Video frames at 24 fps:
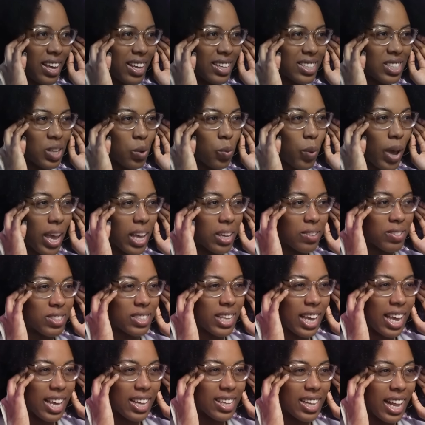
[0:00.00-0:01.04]
it's a way of
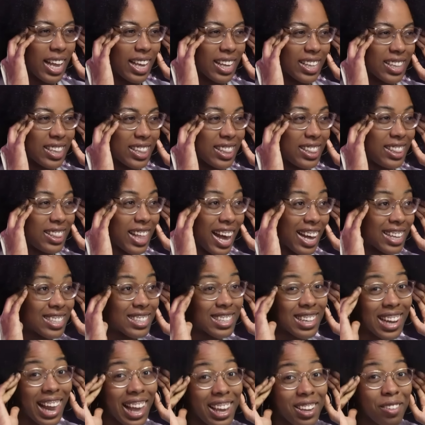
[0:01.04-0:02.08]
saying like
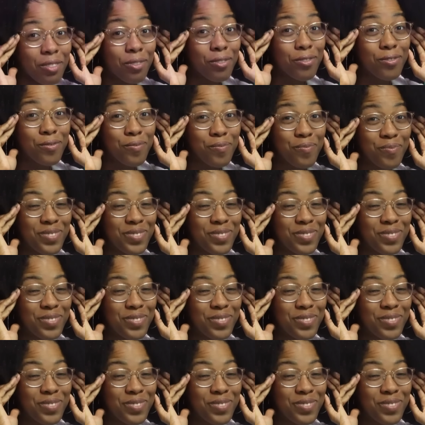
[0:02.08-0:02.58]
that's life,